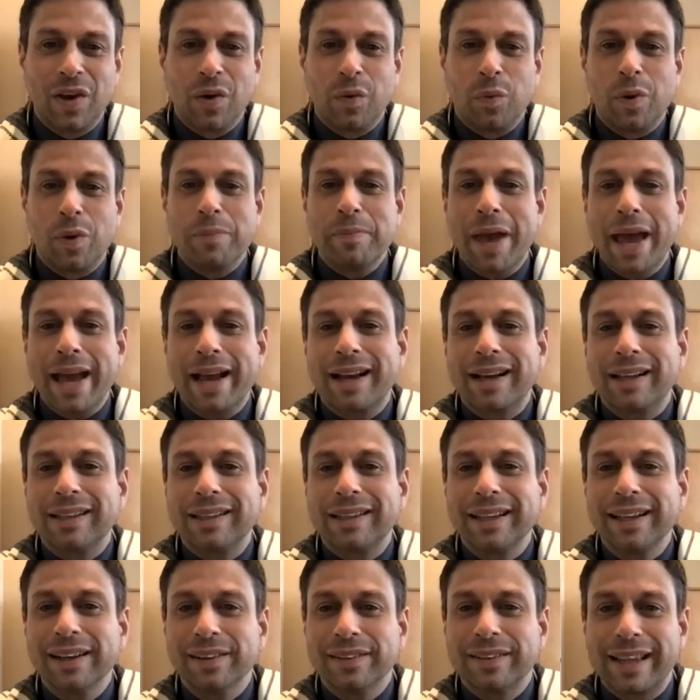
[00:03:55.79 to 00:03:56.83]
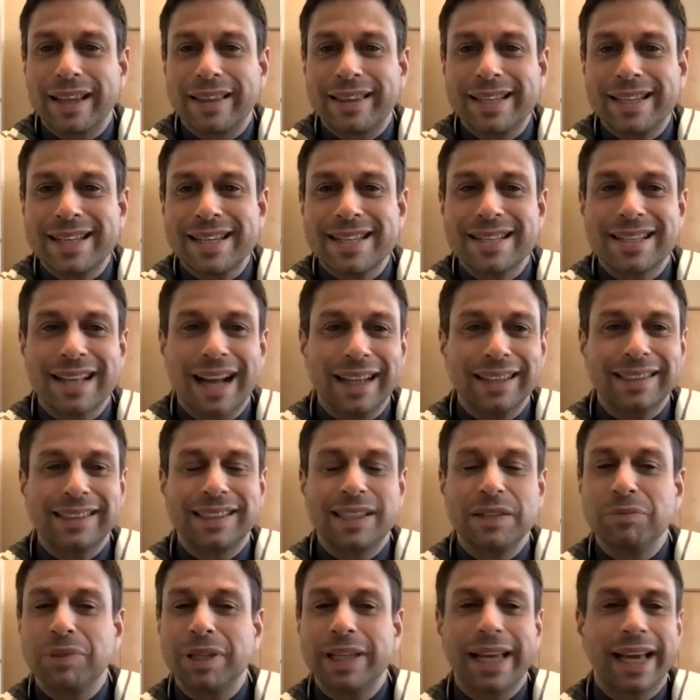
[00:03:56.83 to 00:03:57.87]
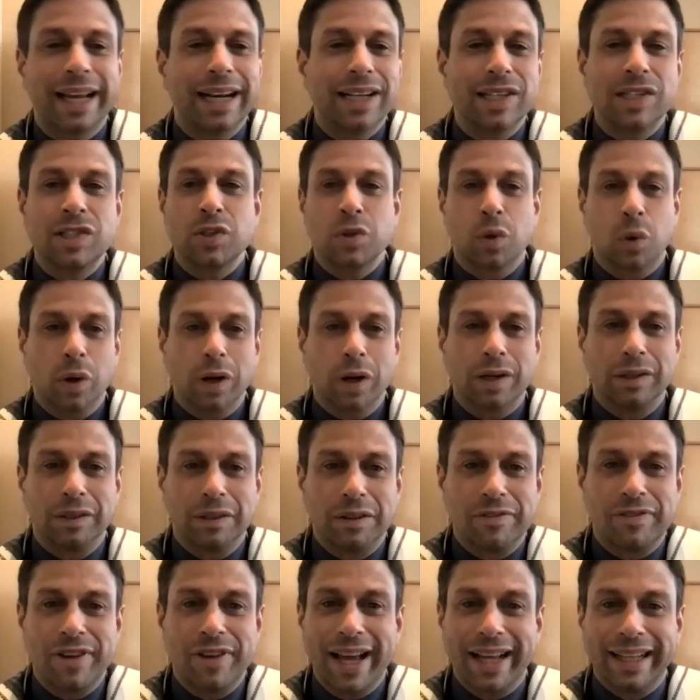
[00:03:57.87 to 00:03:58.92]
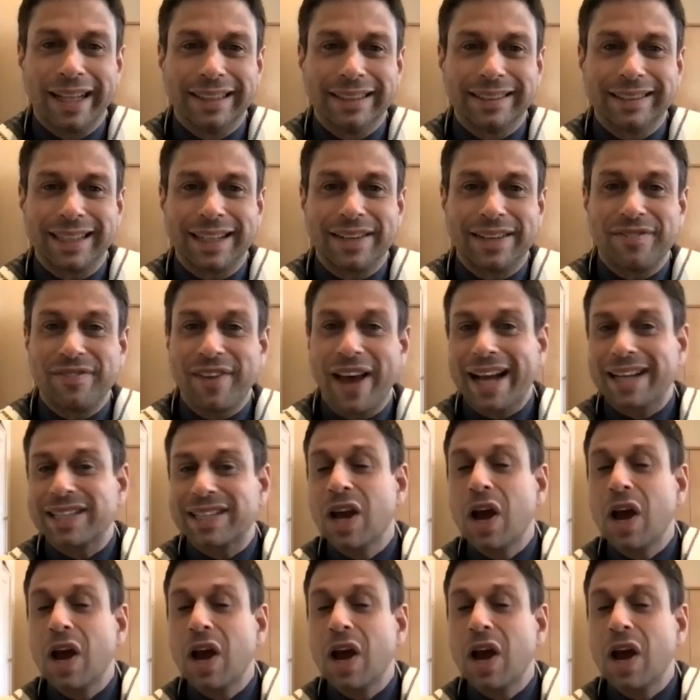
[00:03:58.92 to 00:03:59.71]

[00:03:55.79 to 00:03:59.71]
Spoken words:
we make clear that this is not simply an historical event. In fact,